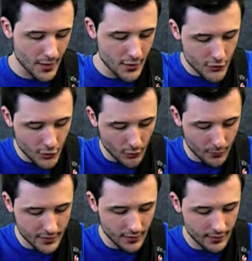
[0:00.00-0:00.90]
So
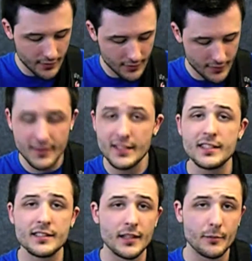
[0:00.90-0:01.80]
basically this
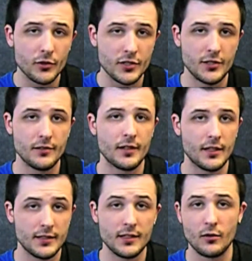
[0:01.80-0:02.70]
is the position that
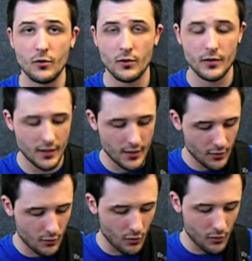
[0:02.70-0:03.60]
is a chord
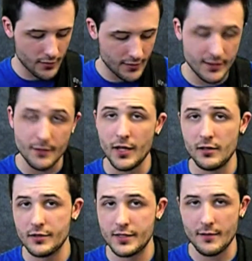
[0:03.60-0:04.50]
called D
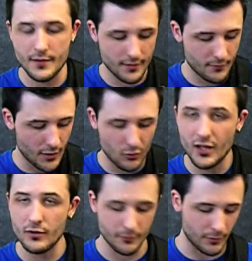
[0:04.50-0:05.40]
minor 7th, but we
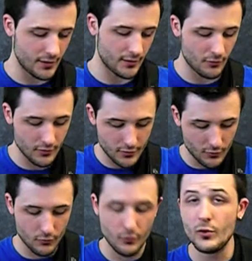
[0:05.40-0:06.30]
are not playing the root,
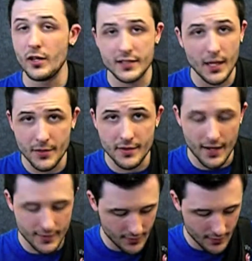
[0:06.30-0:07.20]
so we are tapping that.